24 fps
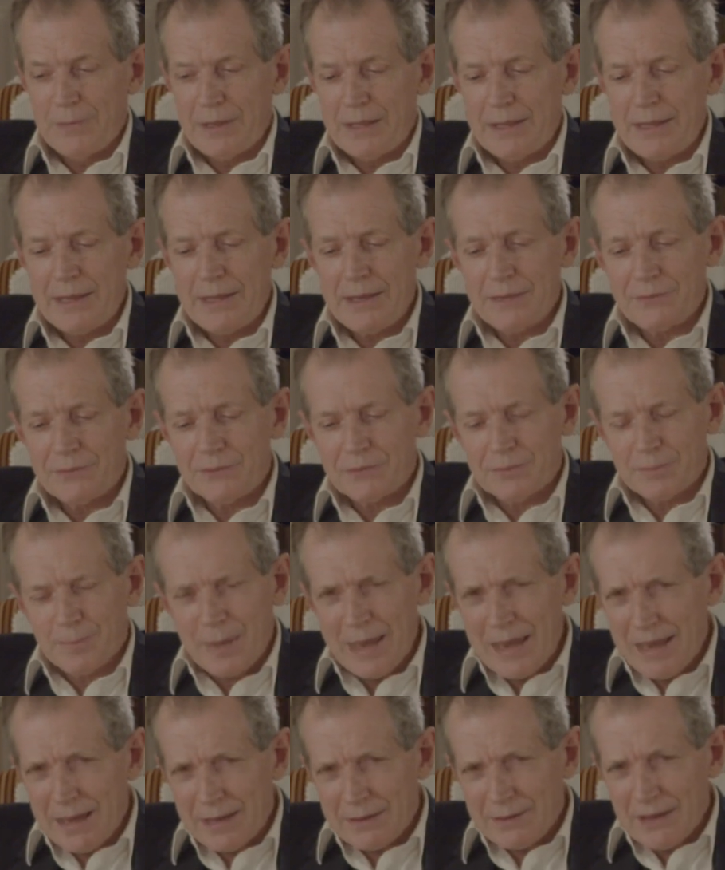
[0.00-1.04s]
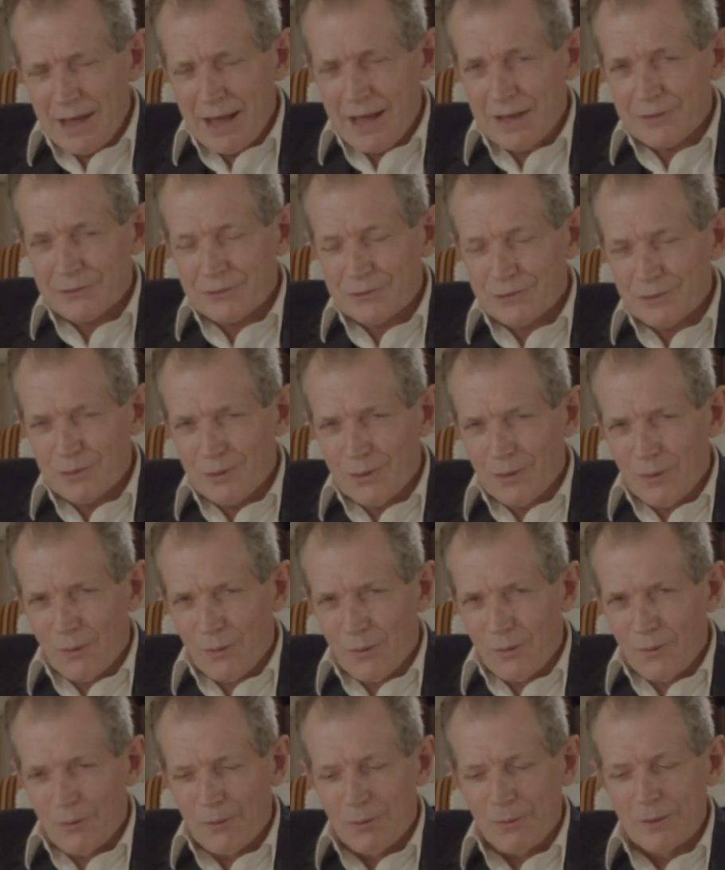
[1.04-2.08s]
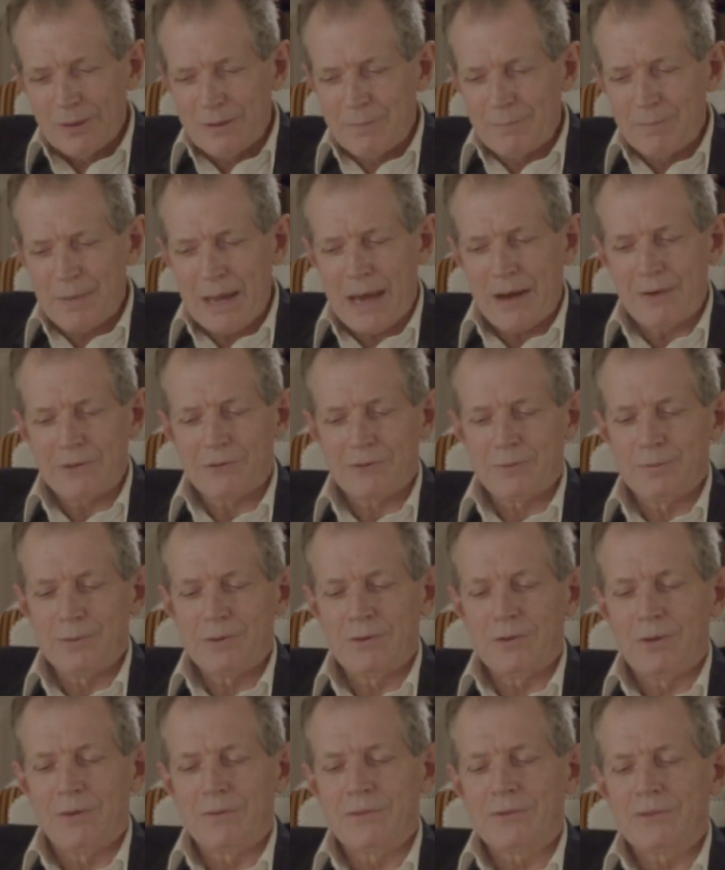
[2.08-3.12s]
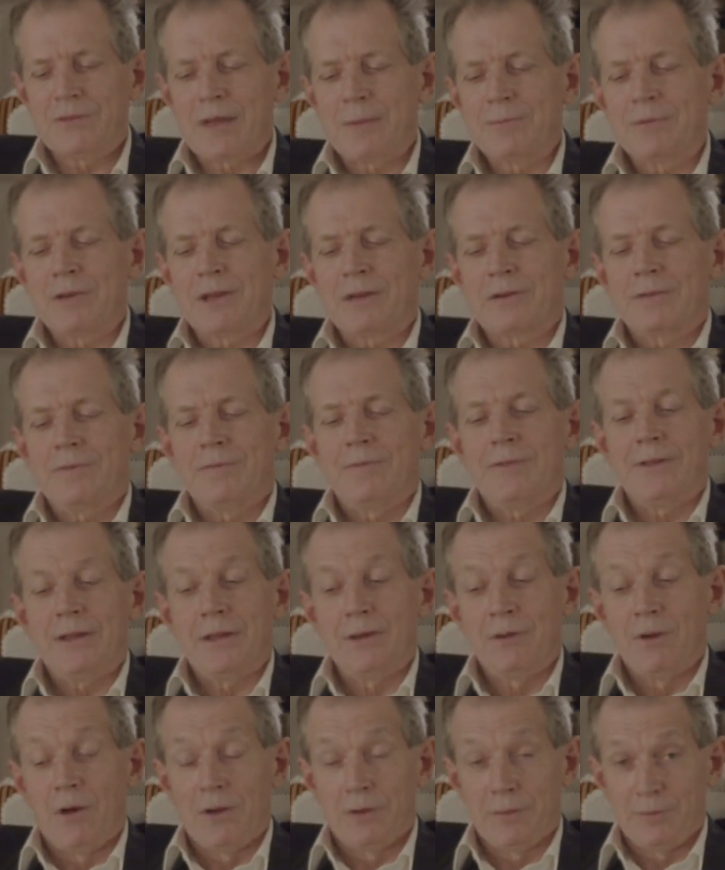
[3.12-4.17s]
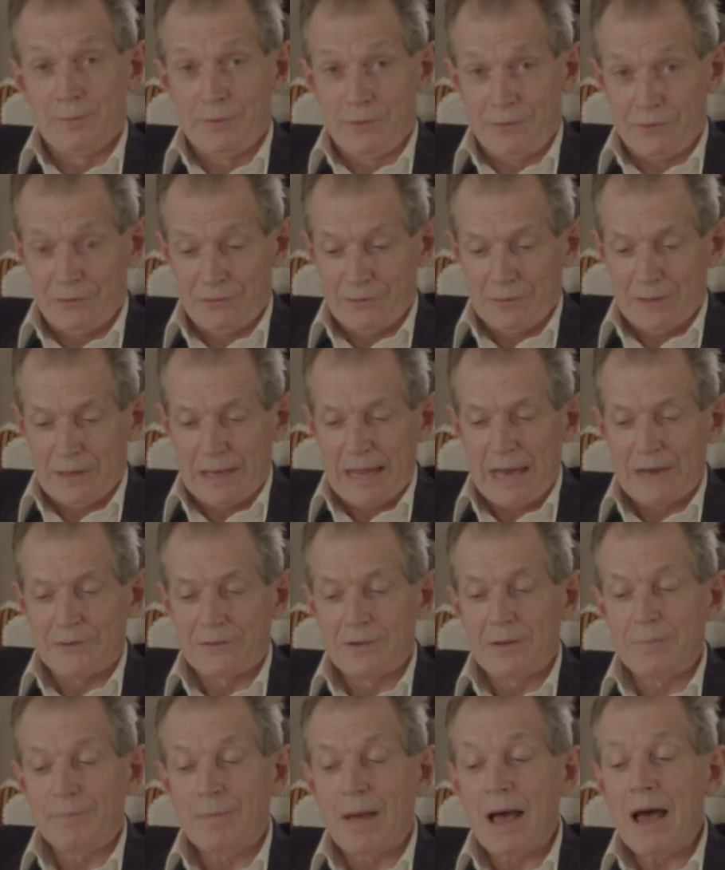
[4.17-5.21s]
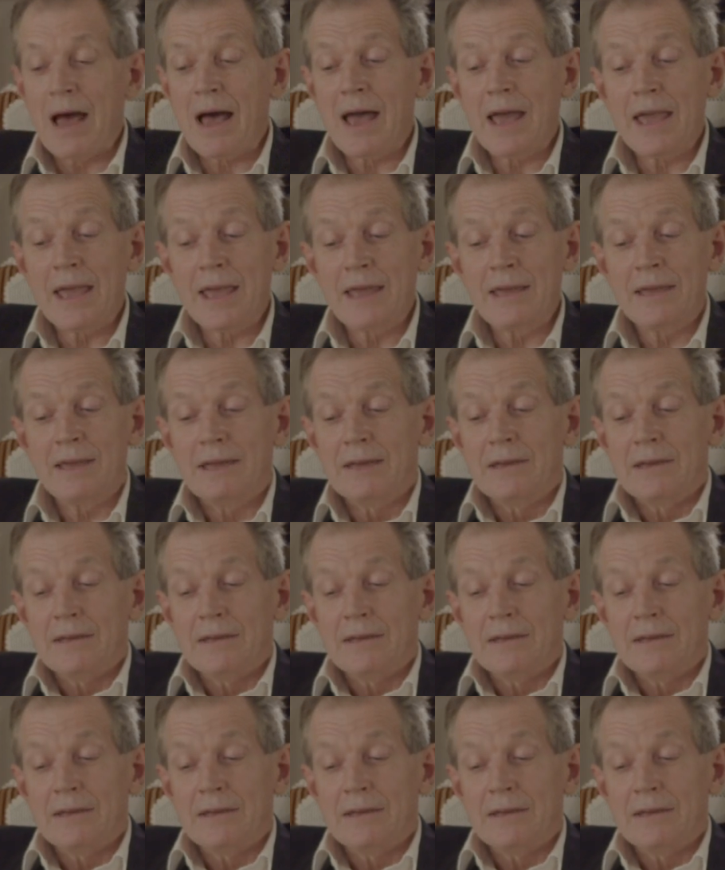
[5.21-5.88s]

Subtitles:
he spared us all embarrassment on the subject of the anonymous letter by